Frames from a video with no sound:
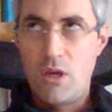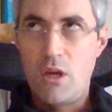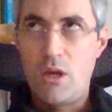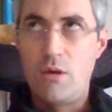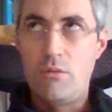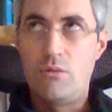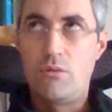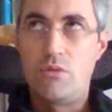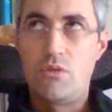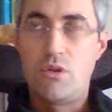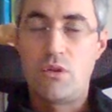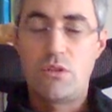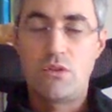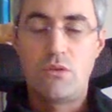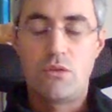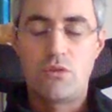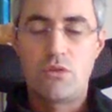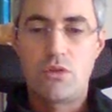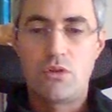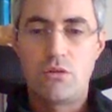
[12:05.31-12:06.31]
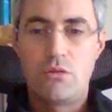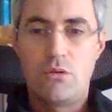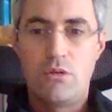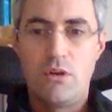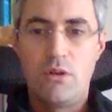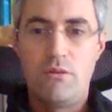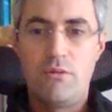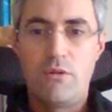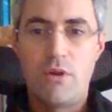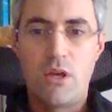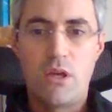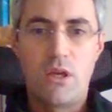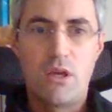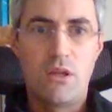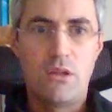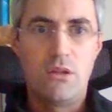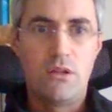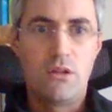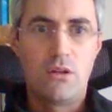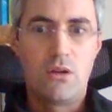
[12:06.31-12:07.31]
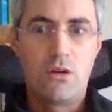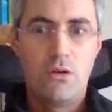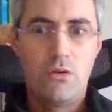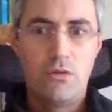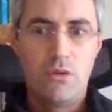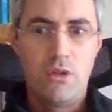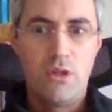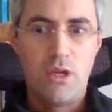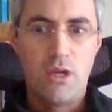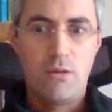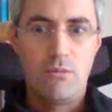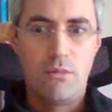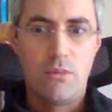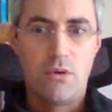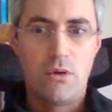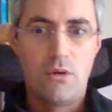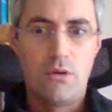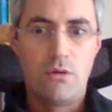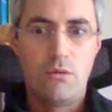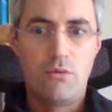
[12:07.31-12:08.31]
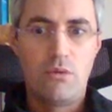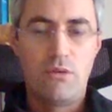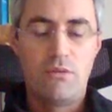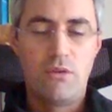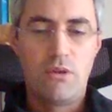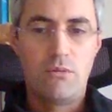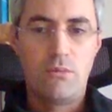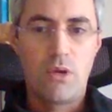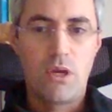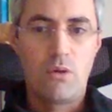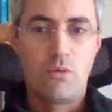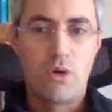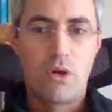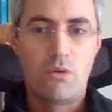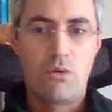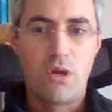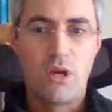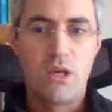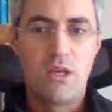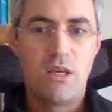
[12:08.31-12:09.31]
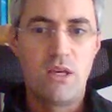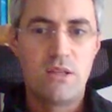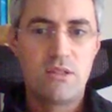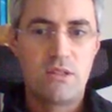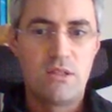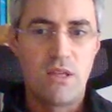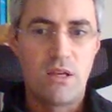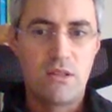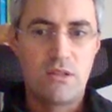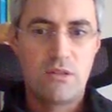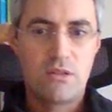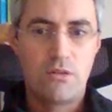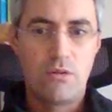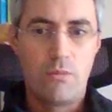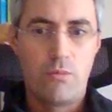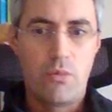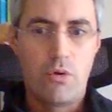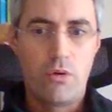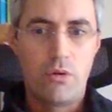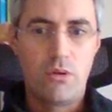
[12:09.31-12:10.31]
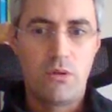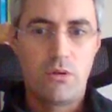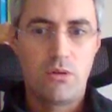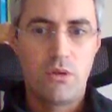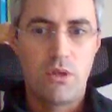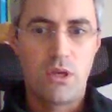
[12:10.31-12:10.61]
I'm just not sure if I can include them within my request. I guess that's the point.